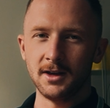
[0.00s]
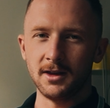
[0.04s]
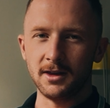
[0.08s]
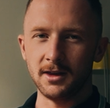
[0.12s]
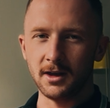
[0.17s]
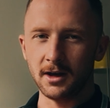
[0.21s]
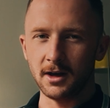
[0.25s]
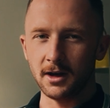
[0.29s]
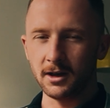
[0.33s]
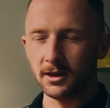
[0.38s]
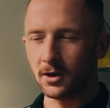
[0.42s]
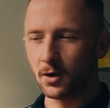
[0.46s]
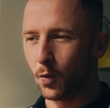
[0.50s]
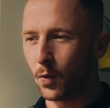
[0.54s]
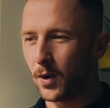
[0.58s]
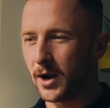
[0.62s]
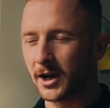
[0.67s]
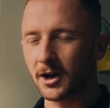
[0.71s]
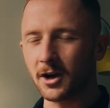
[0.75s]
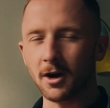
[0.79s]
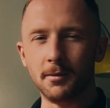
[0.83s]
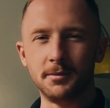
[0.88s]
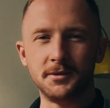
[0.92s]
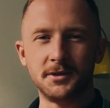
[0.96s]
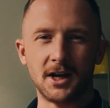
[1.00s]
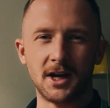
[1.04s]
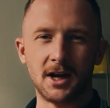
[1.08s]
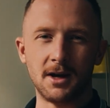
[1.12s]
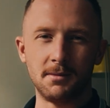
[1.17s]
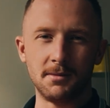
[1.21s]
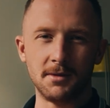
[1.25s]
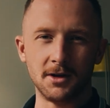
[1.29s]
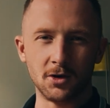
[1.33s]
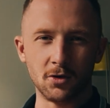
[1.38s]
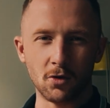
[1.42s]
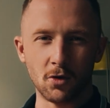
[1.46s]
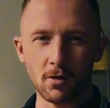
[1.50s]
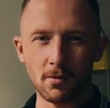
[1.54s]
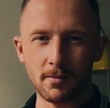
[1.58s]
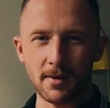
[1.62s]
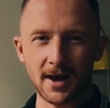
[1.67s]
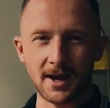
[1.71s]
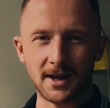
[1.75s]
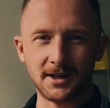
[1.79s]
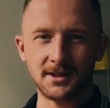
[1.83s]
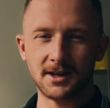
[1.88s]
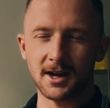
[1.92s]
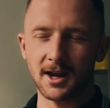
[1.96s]
the wake up time, the go to
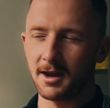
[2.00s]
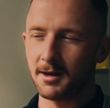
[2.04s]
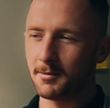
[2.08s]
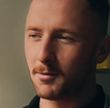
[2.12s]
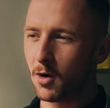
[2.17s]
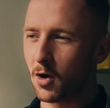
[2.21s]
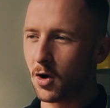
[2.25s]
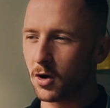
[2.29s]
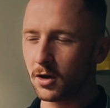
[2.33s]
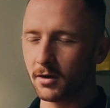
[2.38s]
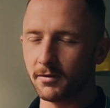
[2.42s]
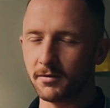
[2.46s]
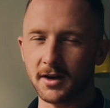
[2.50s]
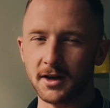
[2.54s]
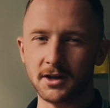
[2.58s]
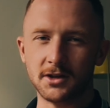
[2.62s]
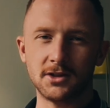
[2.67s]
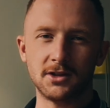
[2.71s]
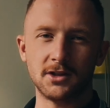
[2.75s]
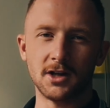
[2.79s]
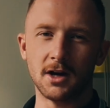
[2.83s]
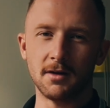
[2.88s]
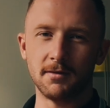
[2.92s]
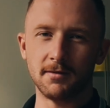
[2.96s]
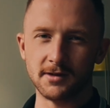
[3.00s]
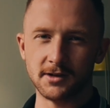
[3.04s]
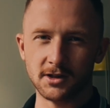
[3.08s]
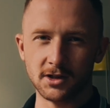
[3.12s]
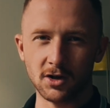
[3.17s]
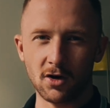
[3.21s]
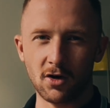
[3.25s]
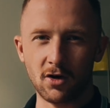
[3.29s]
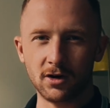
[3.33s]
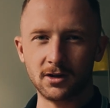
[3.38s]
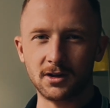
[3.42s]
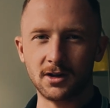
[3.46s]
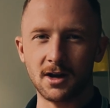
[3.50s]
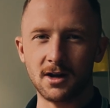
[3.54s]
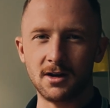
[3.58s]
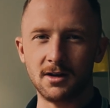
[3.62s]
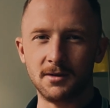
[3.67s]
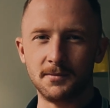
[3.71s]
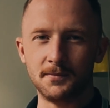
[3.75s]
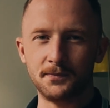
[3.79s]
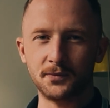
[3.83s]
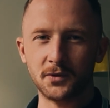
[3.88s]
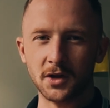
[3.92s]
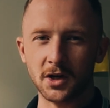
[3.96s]
bed time, all of this stuff is locked
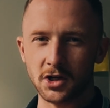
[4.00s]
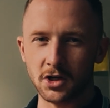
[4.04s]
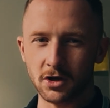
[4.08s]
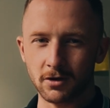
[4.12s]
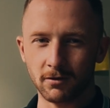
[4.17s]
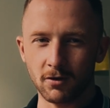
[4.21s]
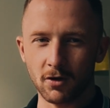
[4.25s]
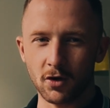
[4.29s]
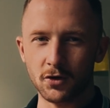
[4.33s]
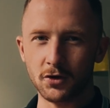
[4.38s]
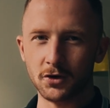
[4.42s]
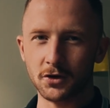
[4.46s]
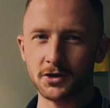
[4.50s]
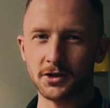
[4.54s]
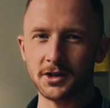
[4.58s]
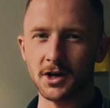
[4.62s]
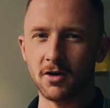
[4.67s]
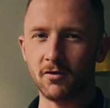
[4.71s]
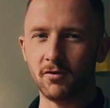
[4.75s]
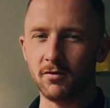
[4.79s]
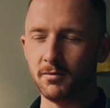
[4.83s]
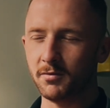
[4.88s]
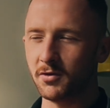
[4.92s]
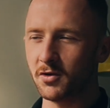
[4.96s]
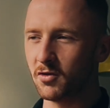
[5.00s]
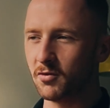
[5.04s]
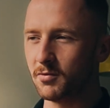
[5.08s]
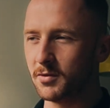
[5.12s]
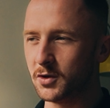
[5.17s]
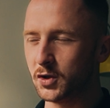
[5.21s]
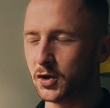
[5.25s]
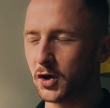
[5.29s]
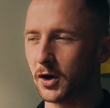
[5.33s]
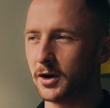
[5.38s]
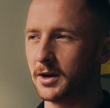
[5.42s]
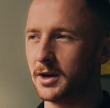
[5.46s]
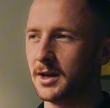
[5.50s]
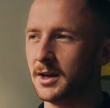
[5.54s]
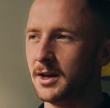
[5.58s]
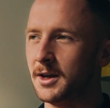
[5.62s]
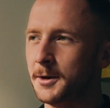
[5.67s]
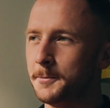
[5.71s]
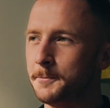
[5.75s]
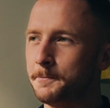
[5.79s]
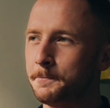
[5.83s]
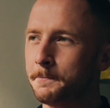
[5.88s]
in and you're on your self-improvement journey,